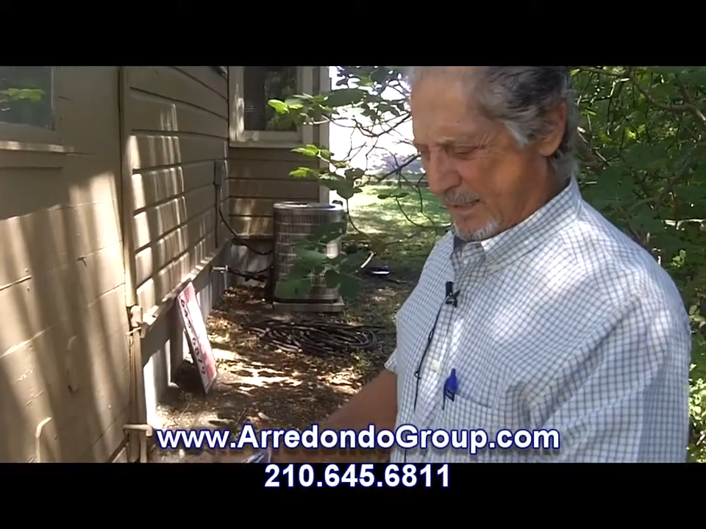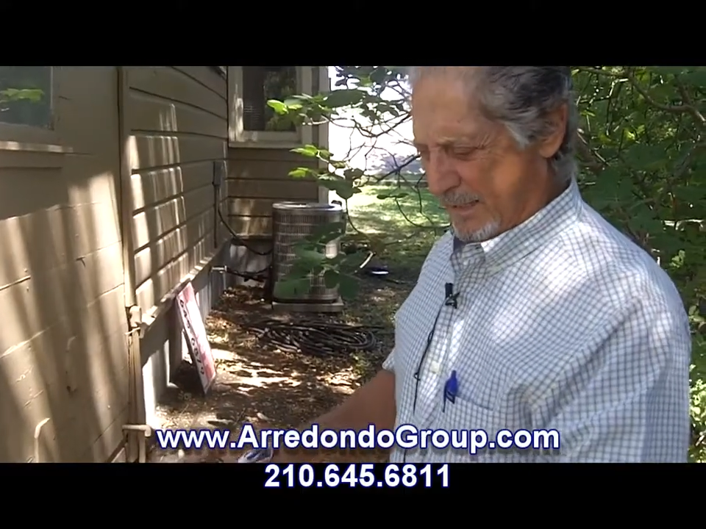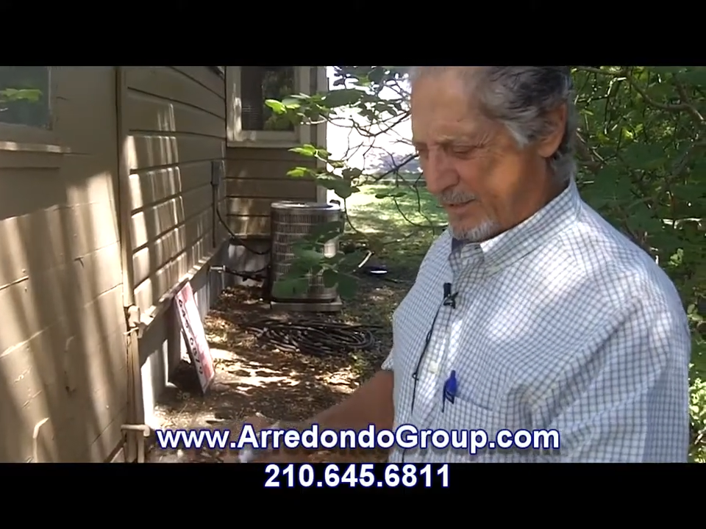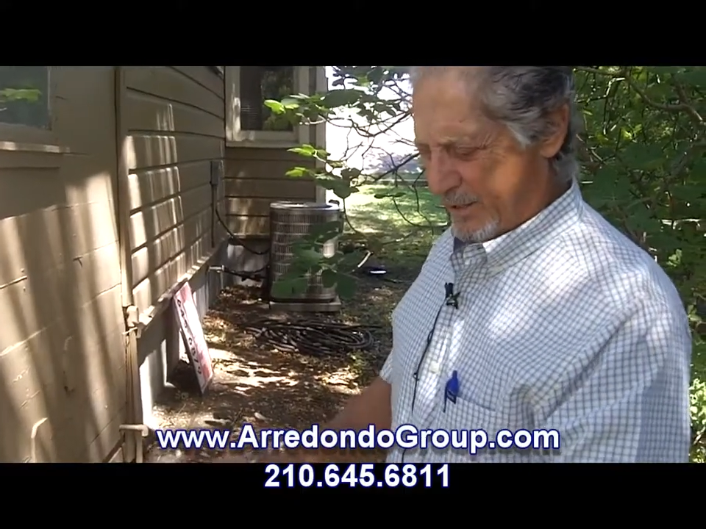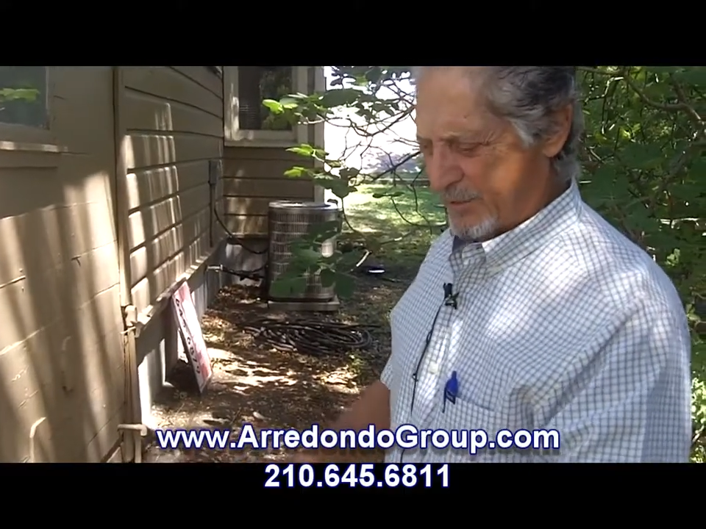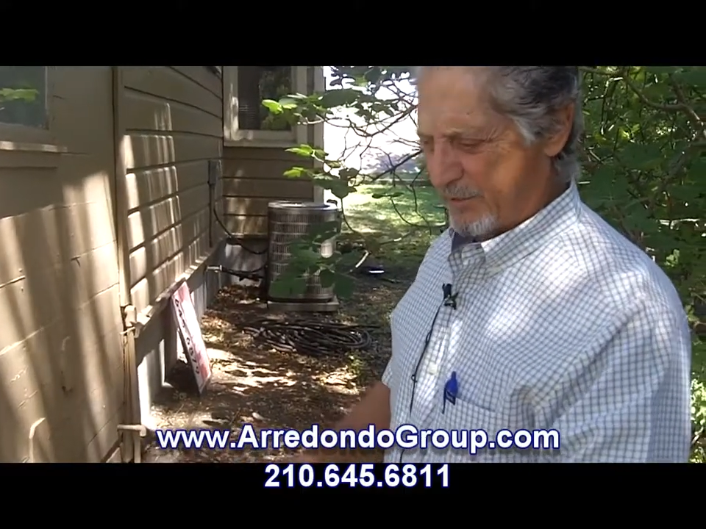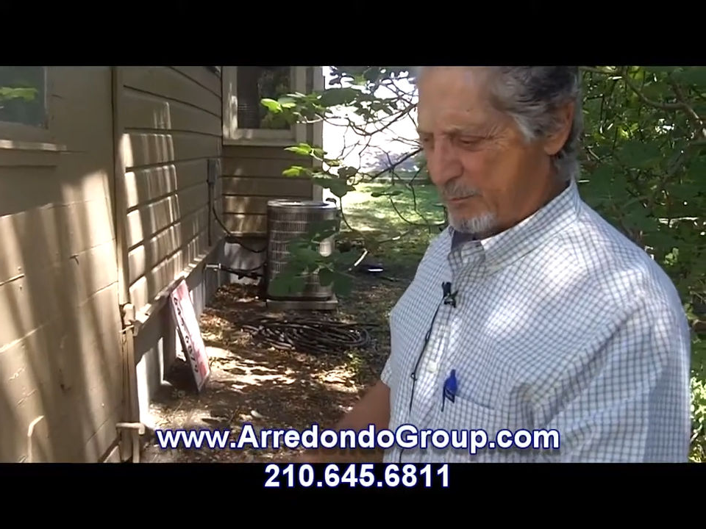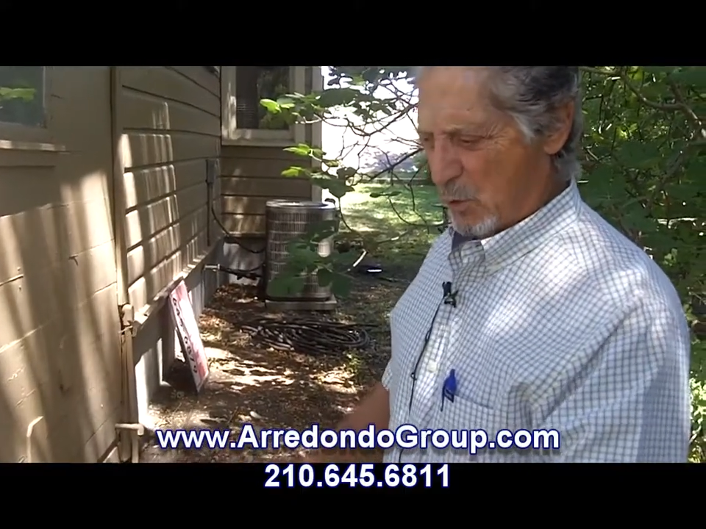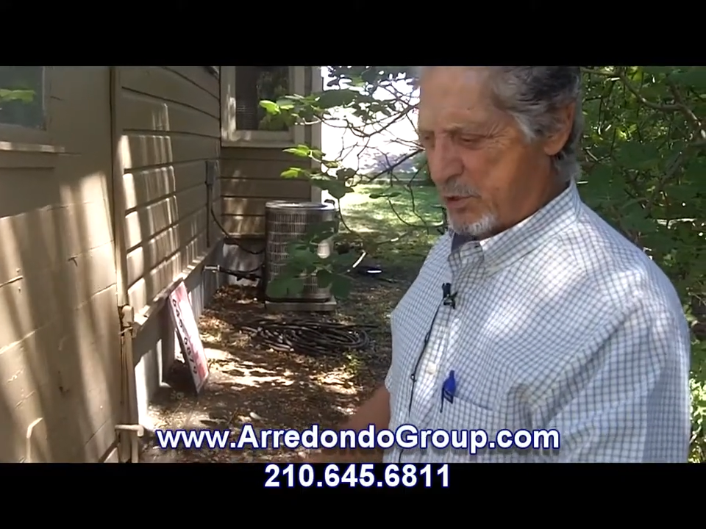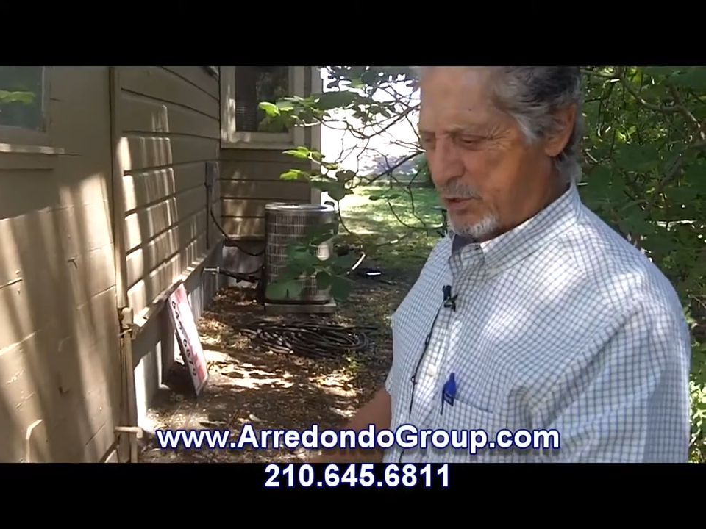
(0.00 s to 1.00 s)

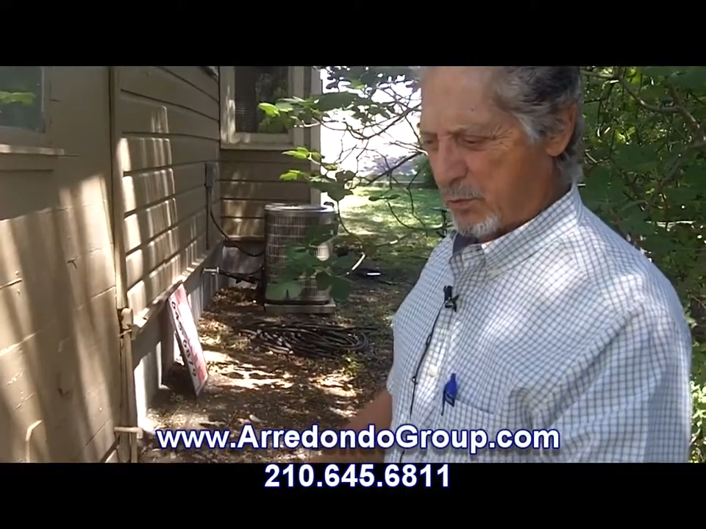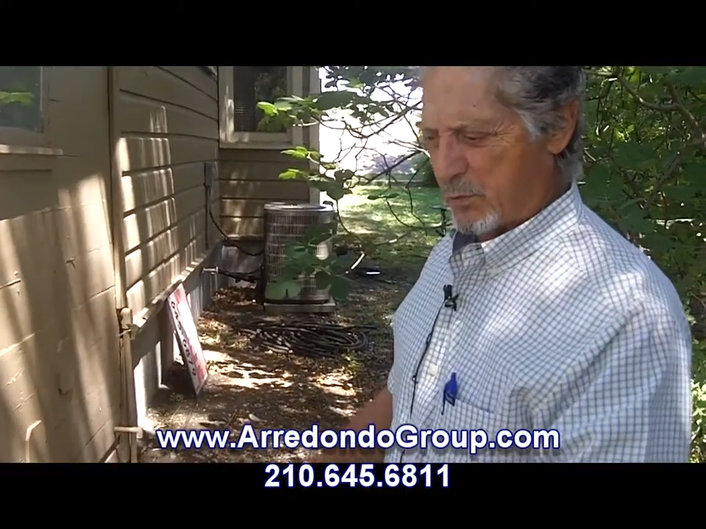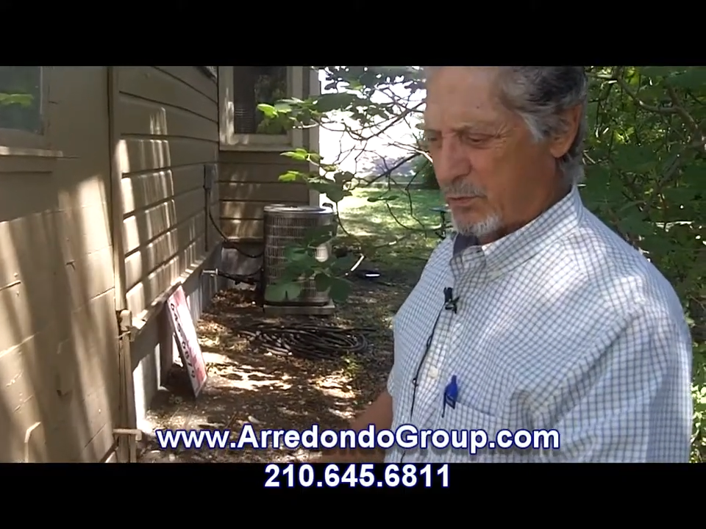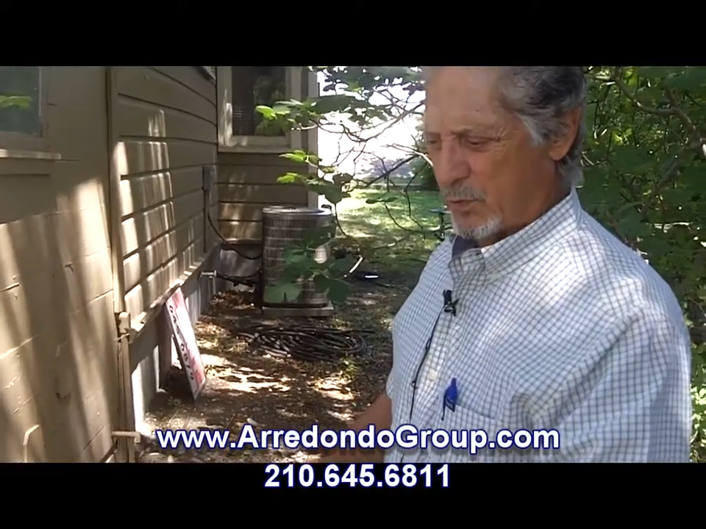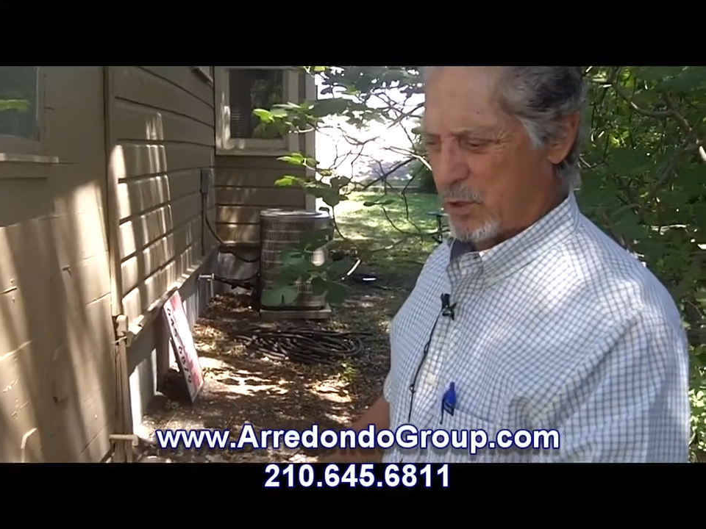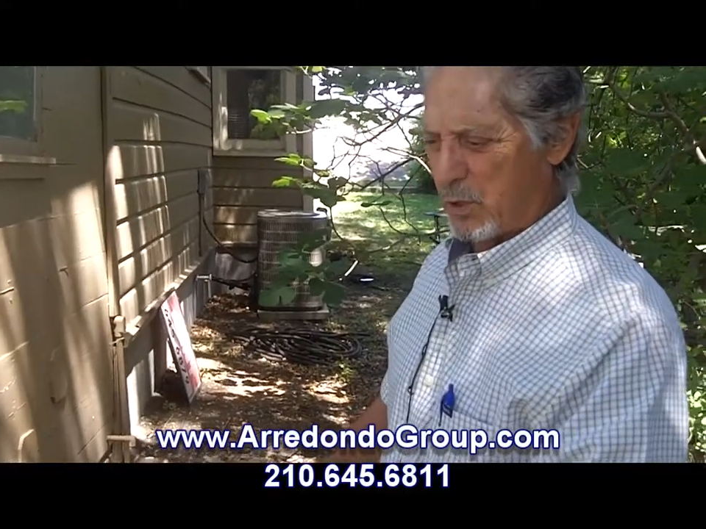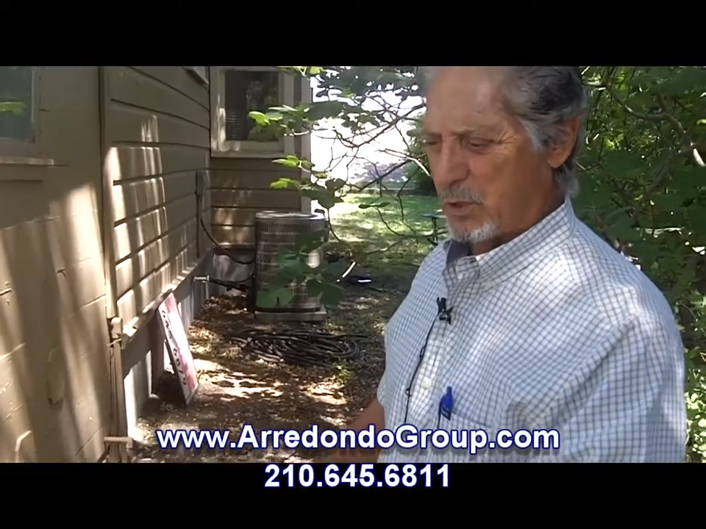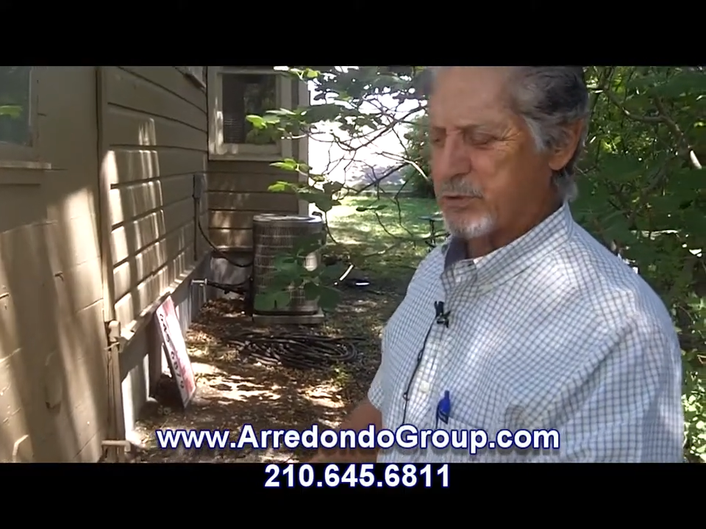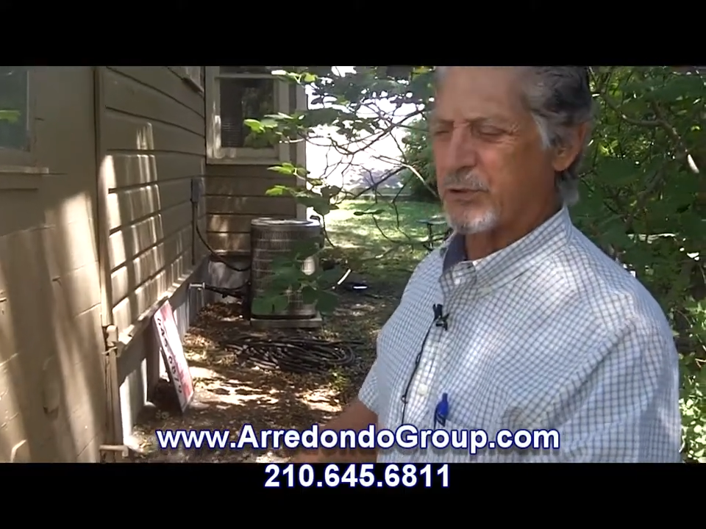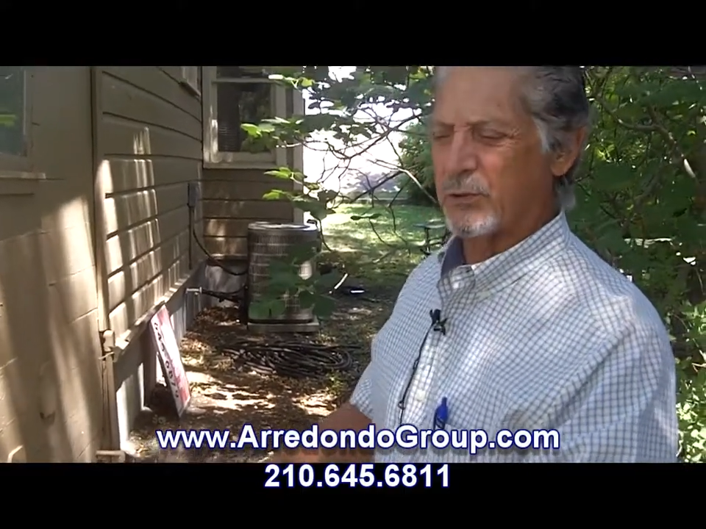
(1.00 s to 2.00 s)
excessive moisture, which would
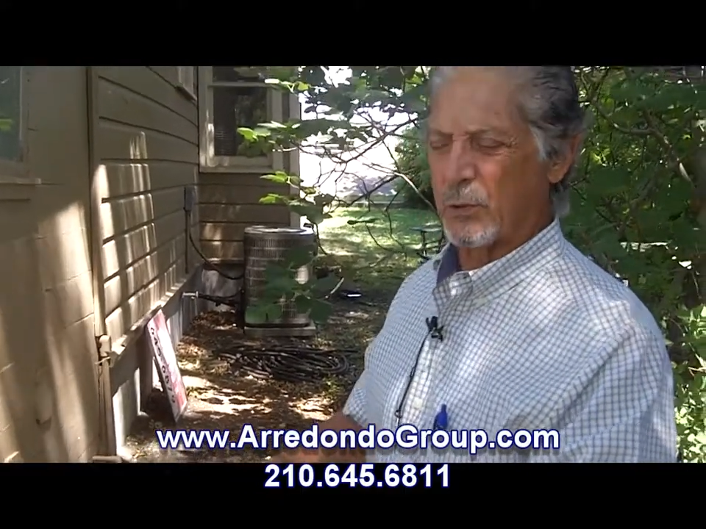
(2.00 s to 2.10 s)
cause the